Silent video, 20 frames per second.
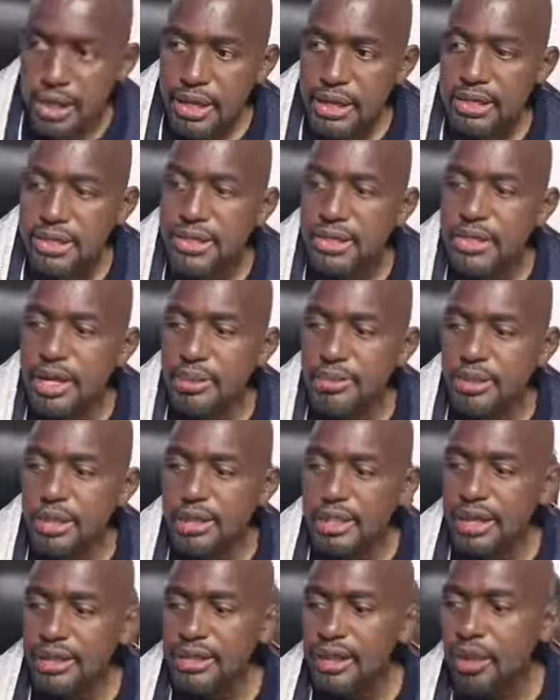It is
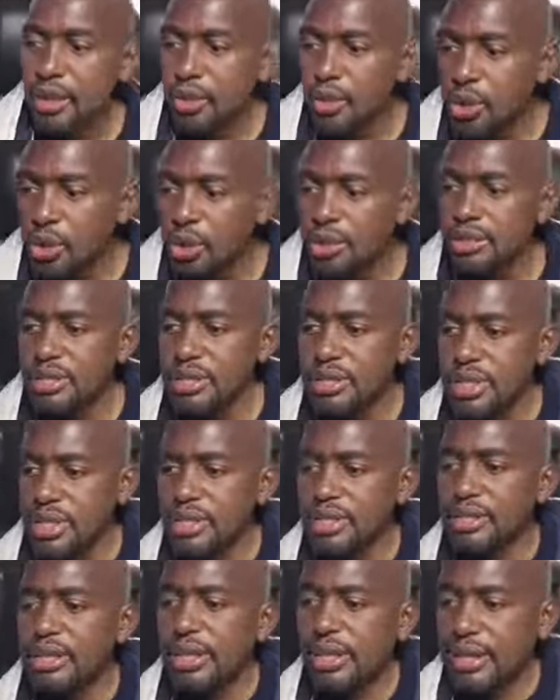something that the Lord
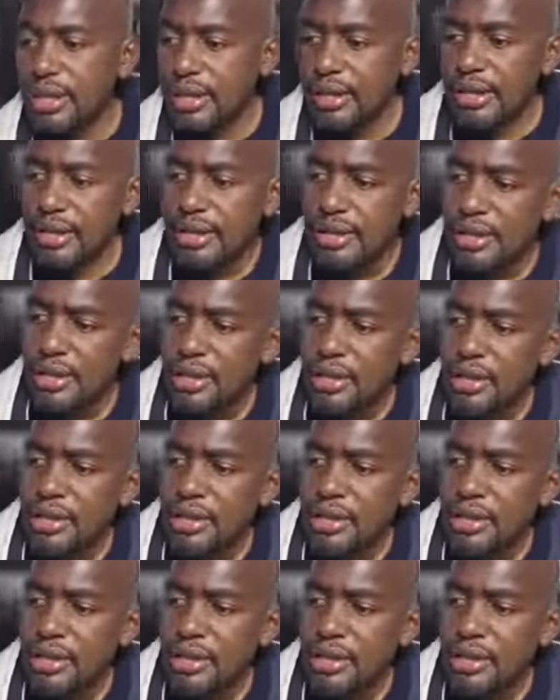said clearly